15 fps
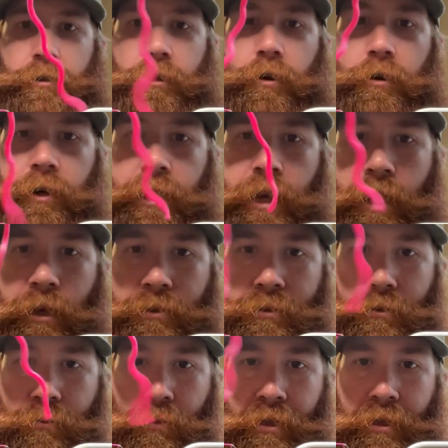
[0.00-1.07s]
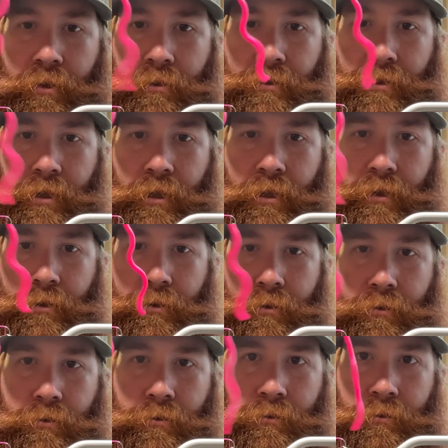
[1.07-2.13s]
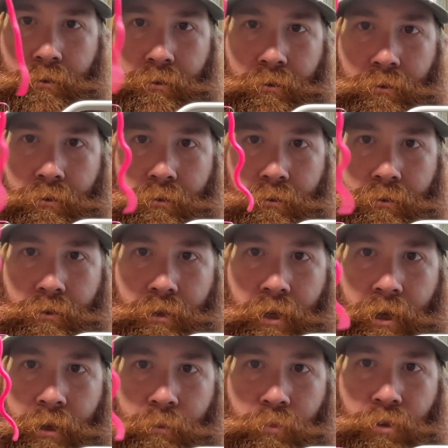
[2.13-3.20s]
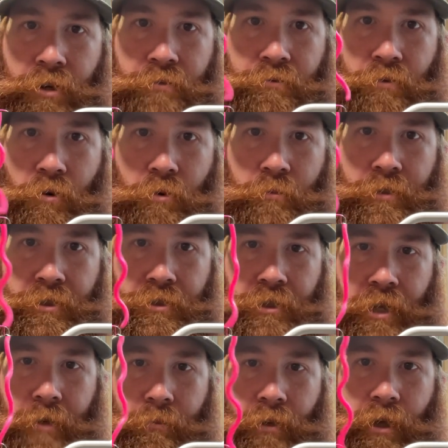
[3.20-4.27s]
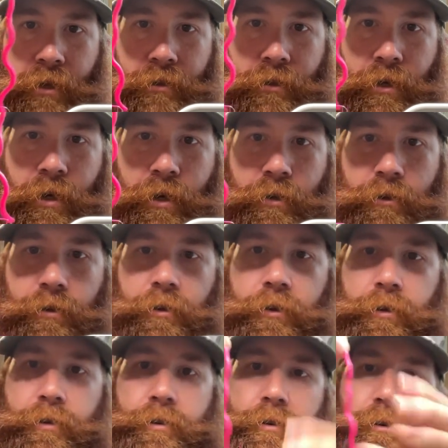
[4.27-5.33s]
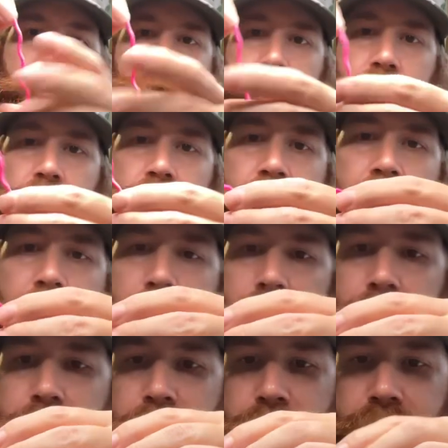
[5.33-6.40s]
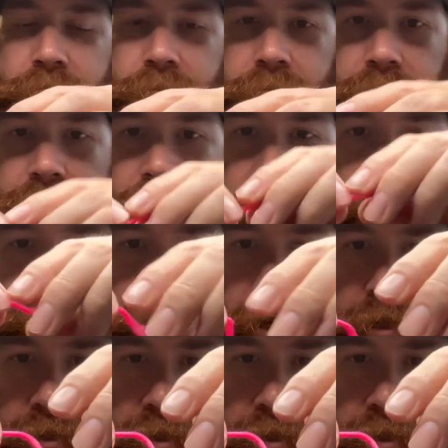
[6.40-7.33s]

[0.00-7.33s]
already has the wiggles in it? It's kind of preformed and shaped like that. I don't know. I like